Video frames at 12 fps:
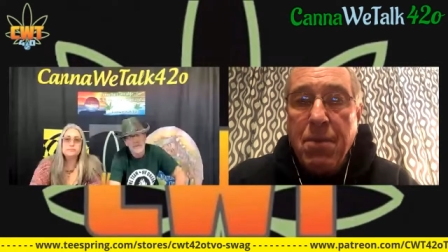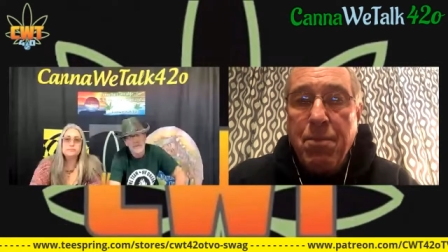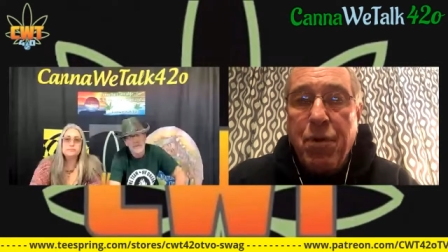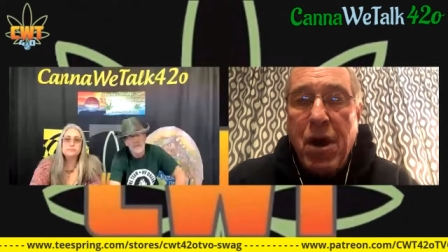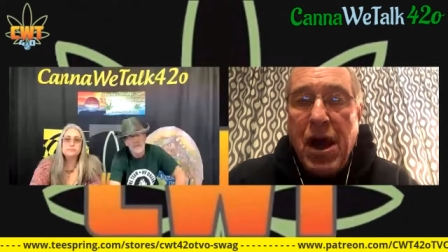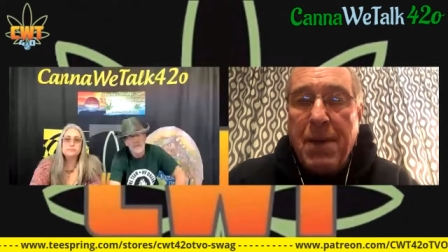
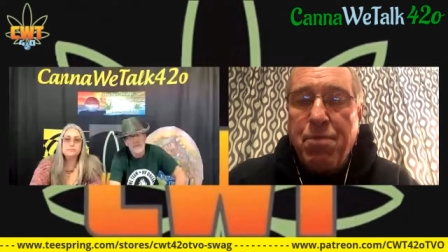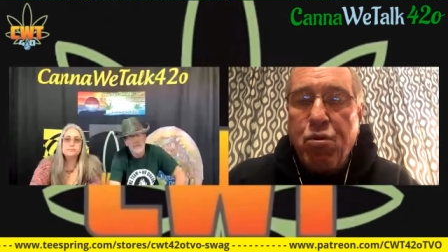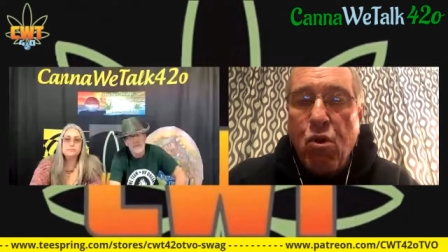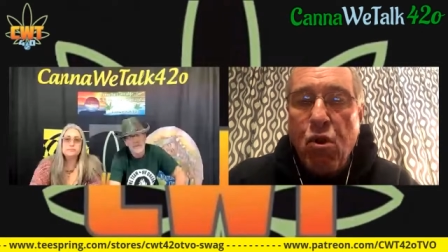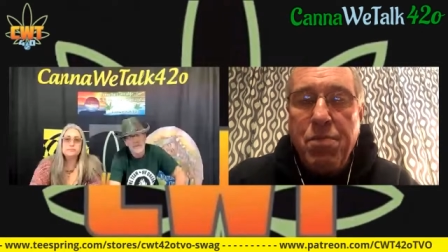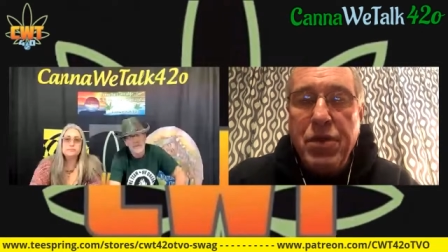pot
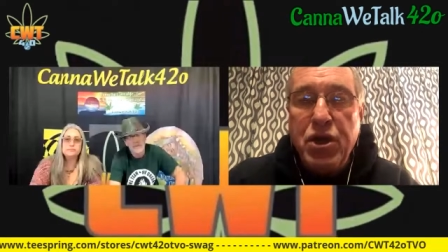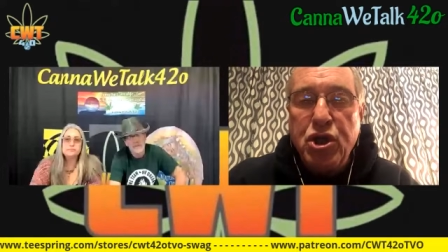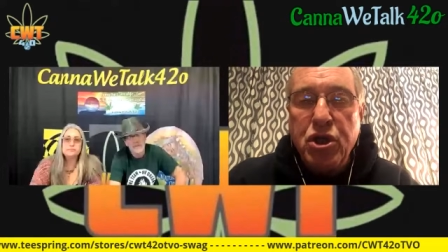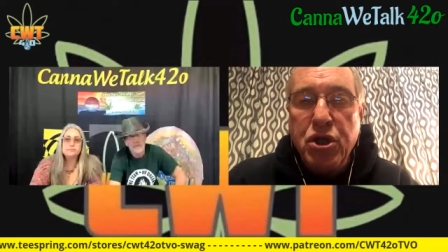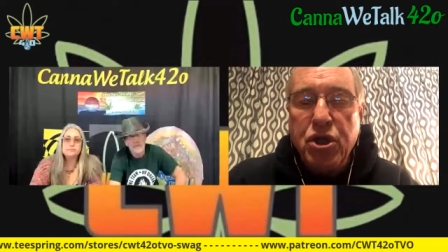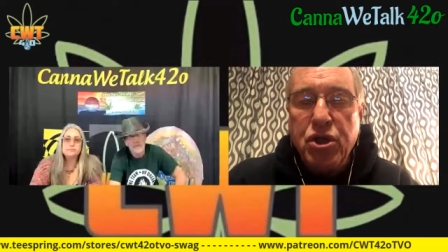
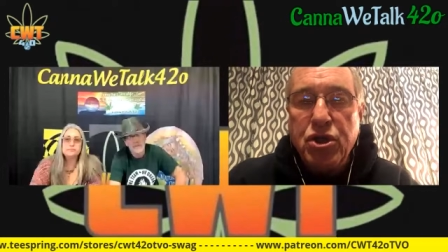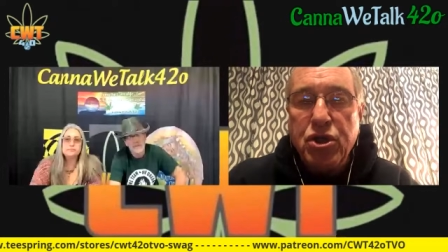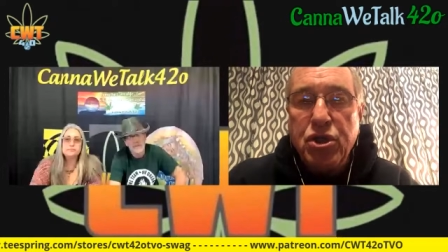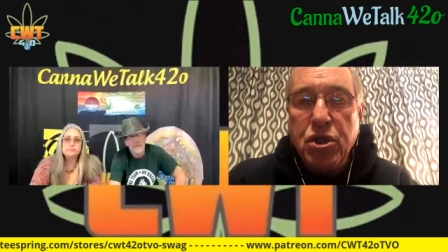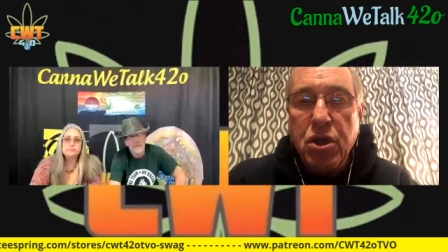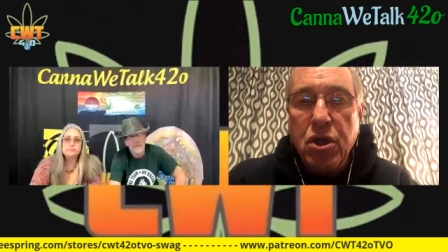
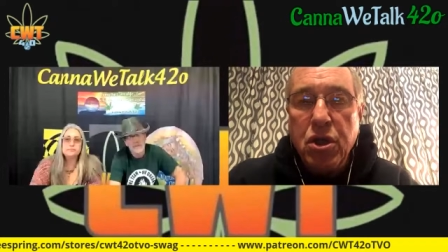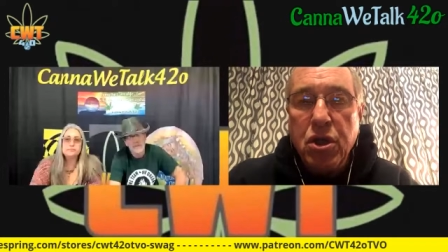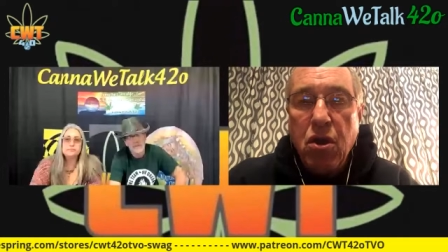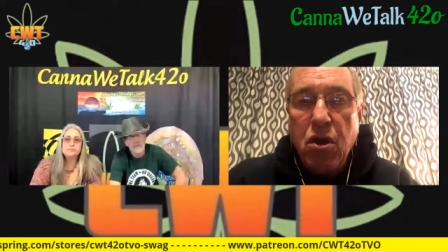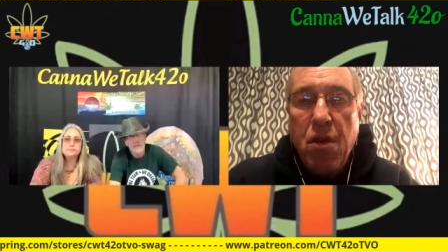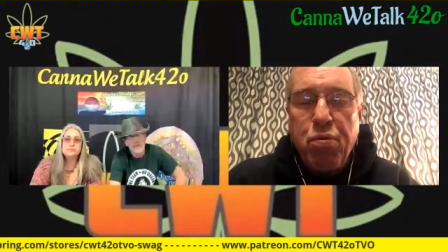prohibitionists
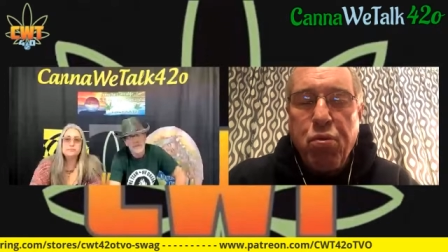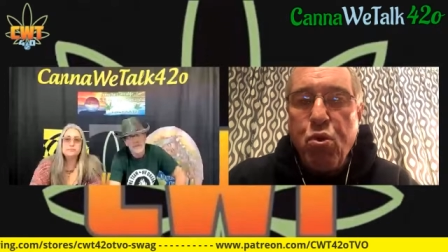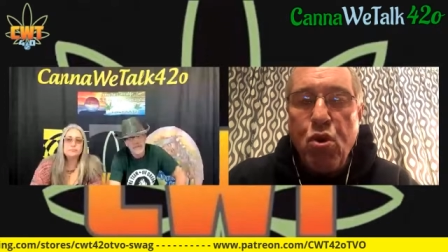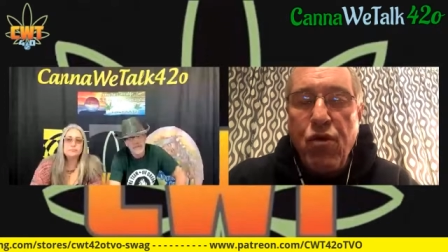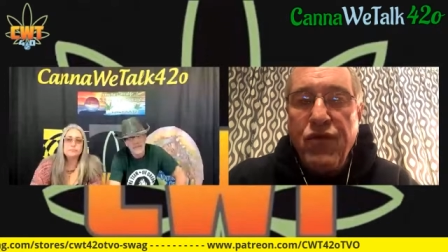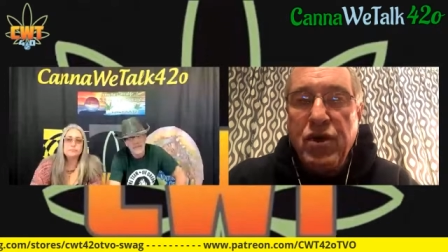are
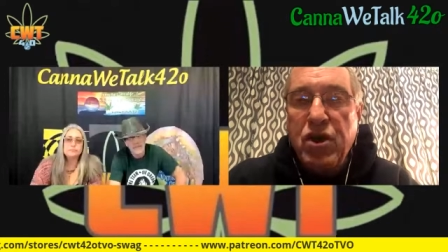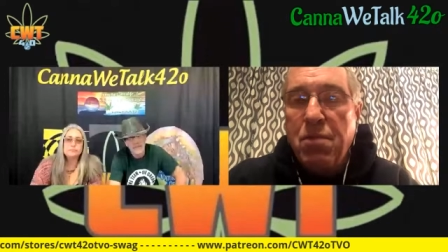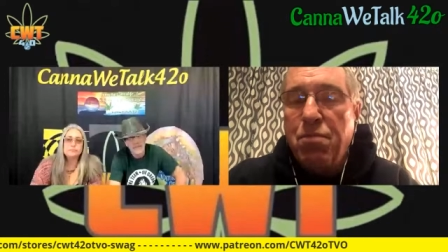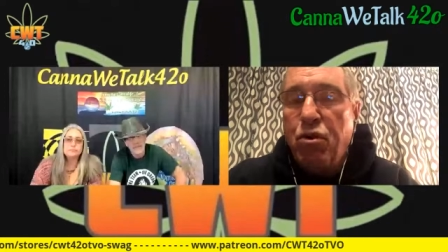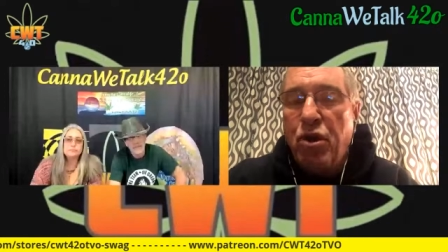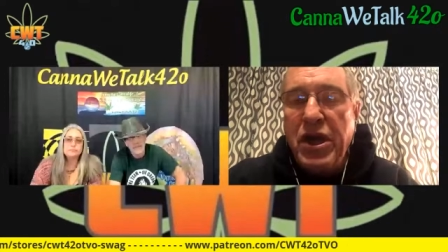proven
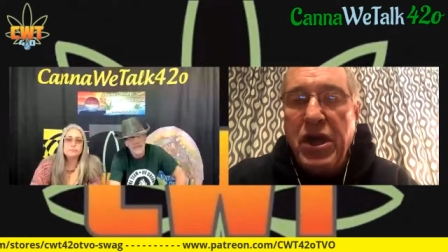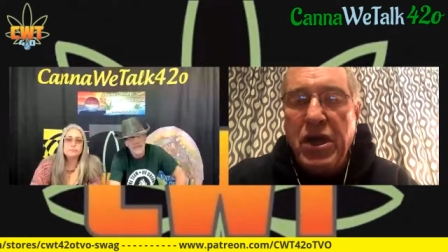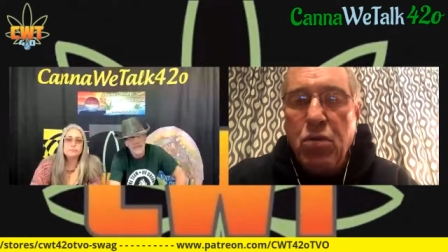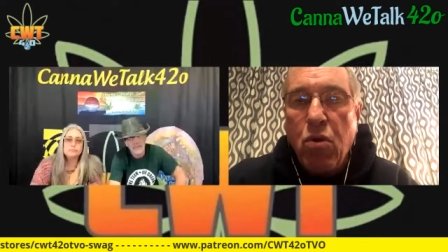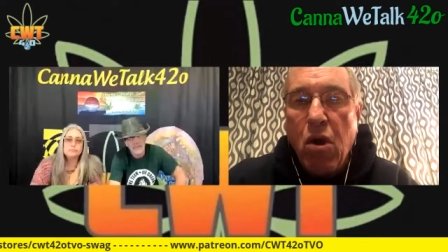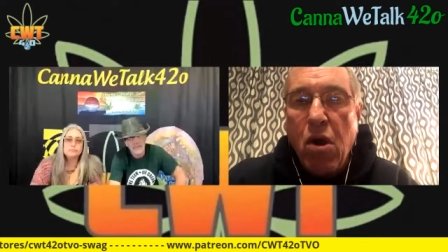completely
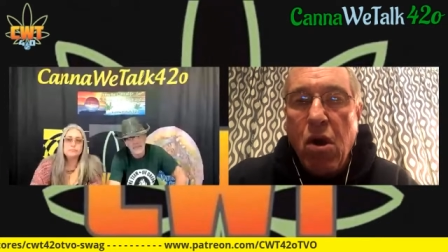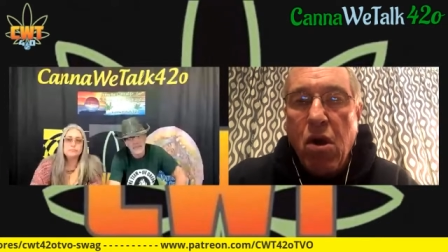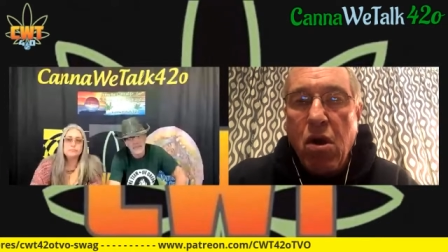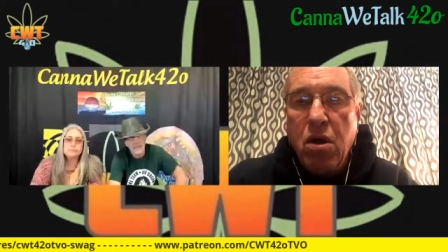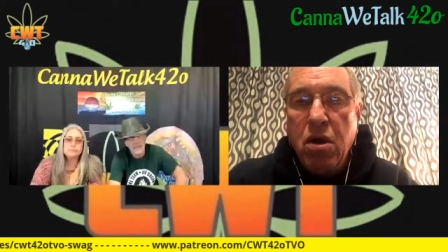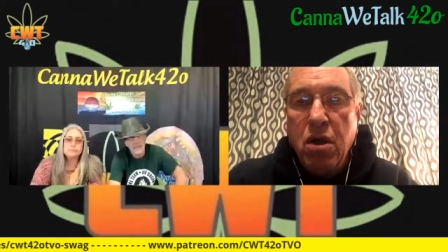
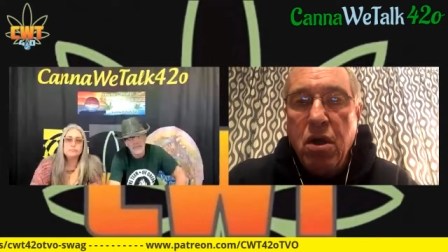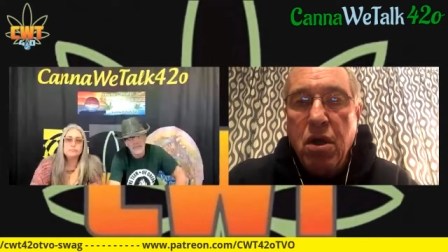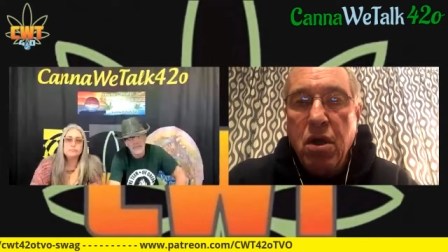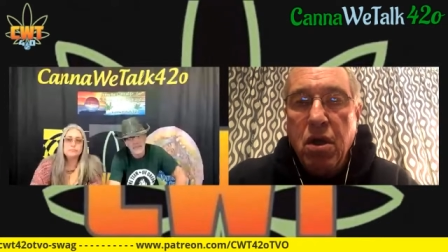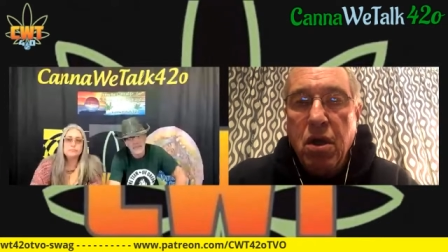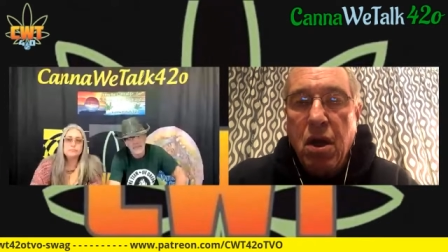wrong
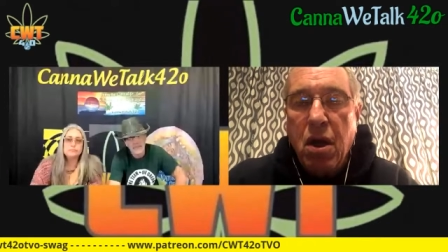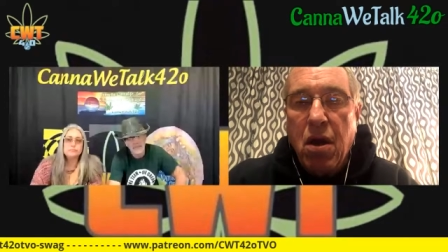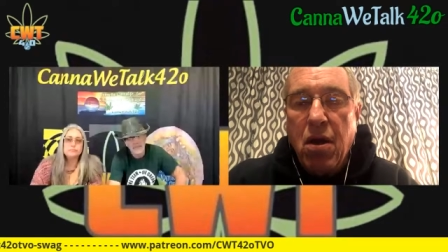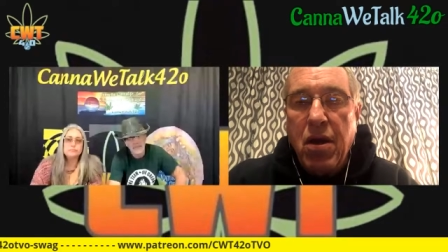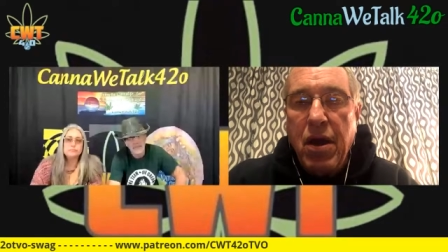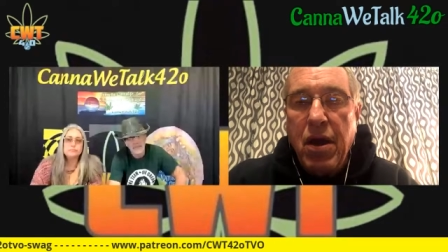
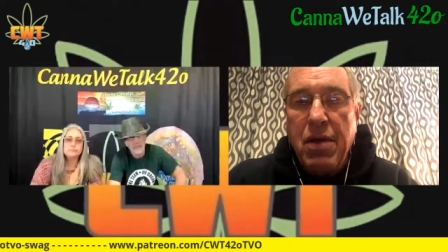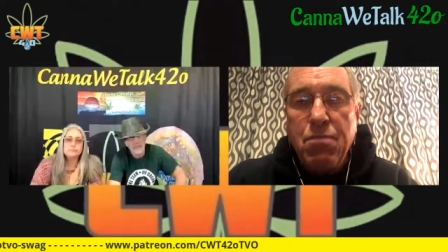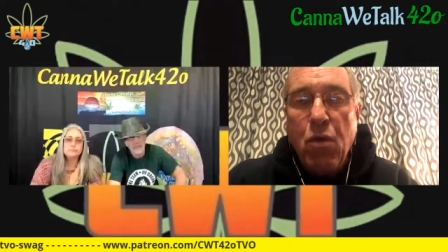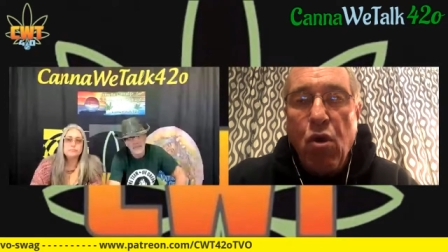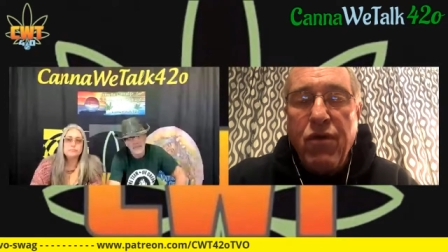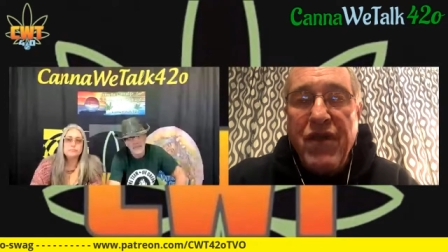and
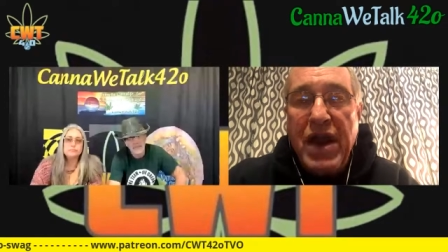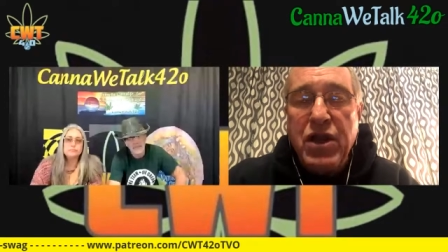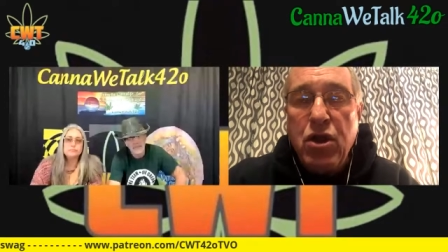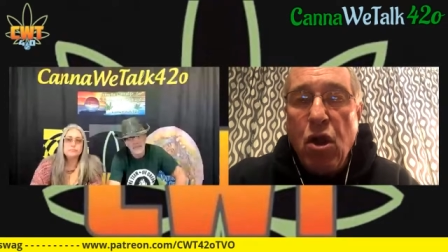motivated